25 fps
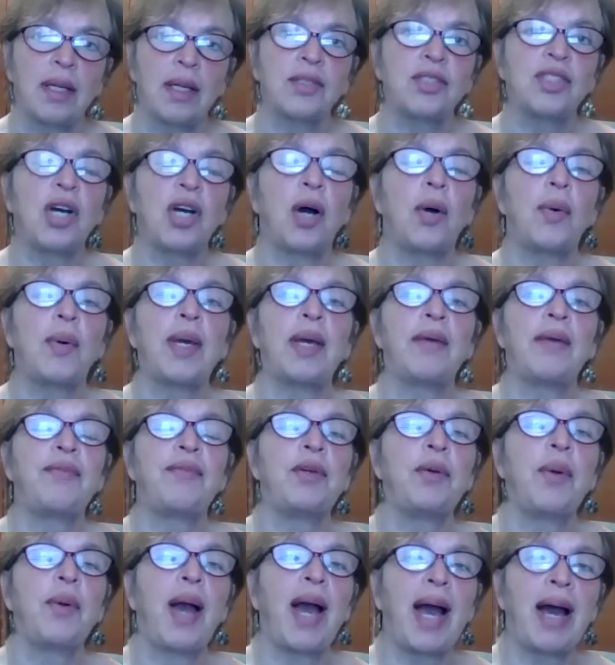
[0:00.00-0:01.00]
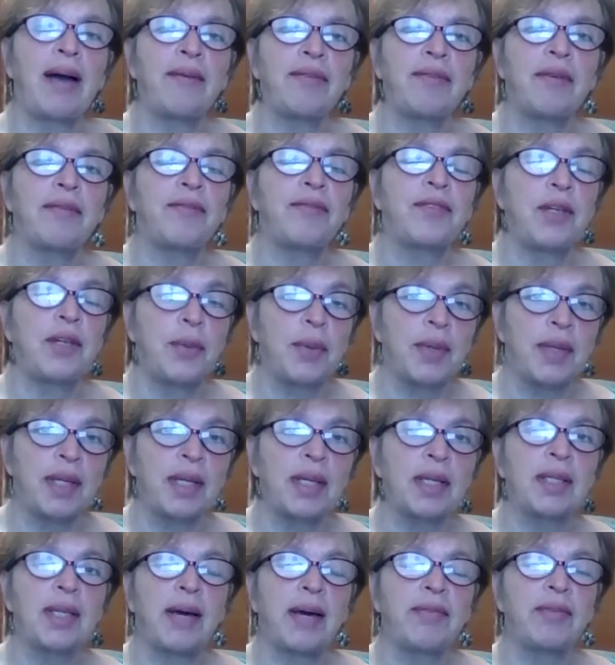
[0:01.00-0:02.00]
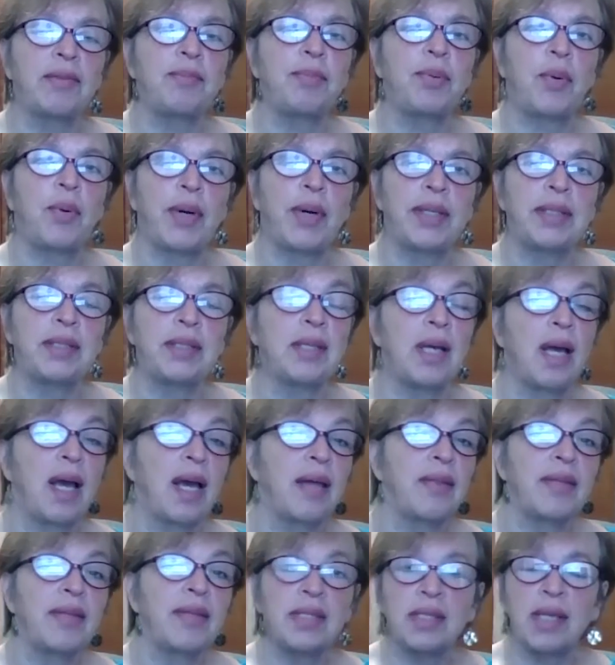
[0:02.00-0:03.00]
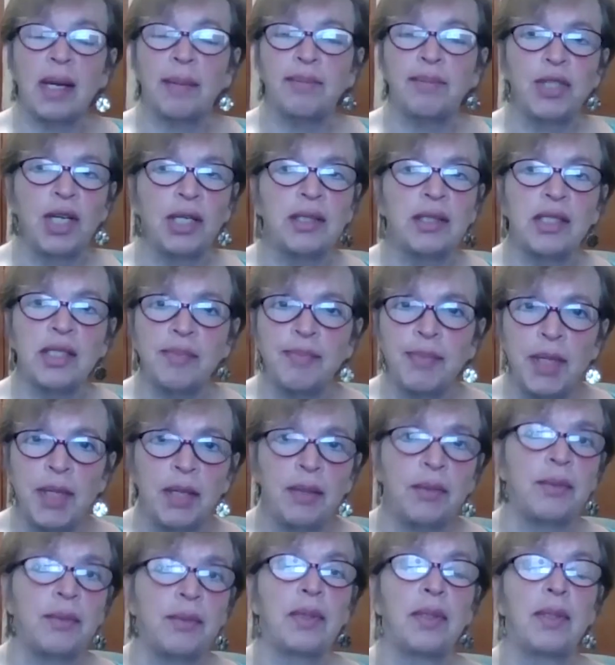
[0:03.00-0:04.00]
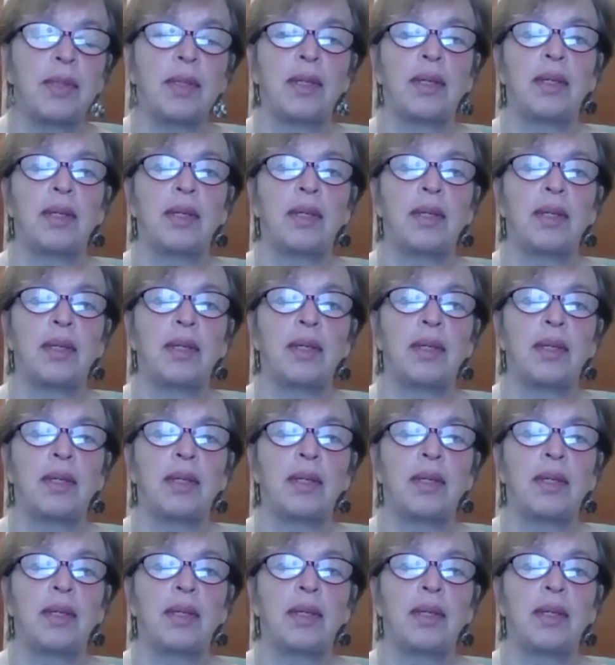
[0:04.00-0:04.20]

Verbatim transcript: So if you have fewer than 11 points, the subject is you.